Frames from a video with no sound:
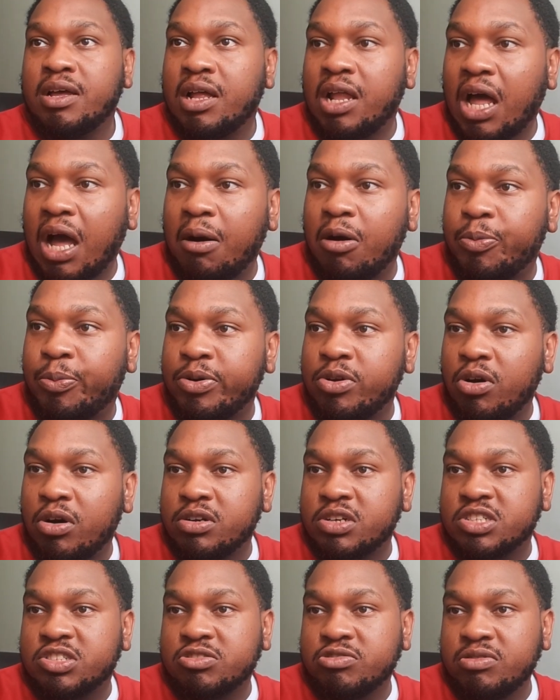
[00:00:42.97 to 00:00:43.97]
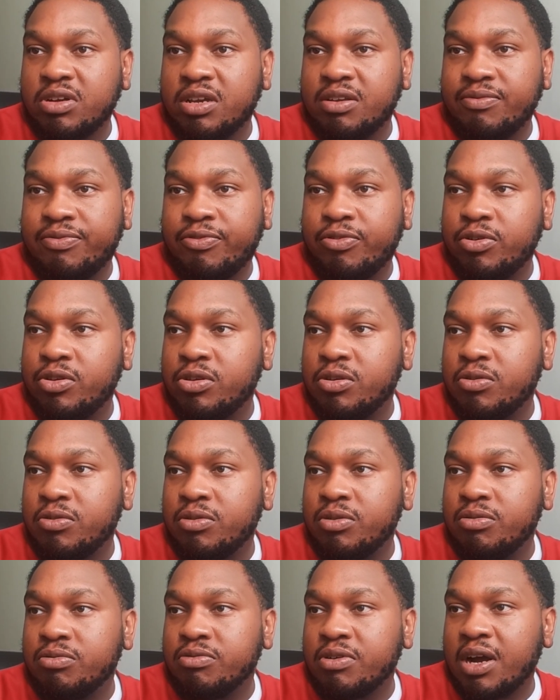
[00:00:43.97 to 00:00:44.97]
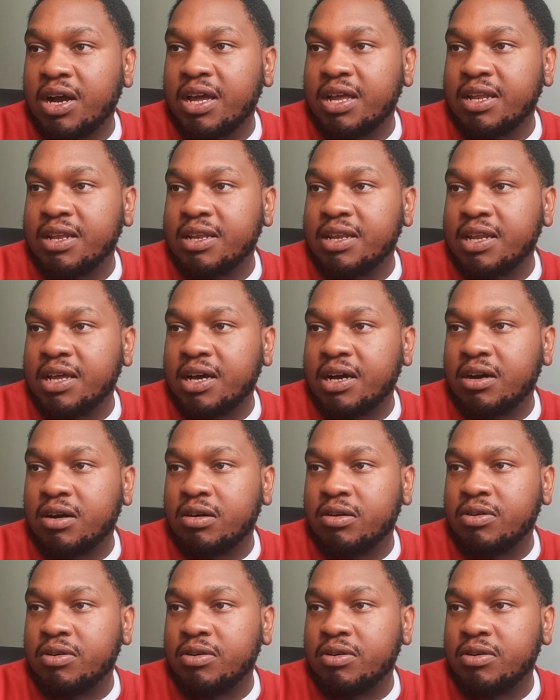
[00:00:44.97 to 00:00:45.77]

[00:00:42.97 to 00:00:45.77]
I'll put it on the screen for you right now.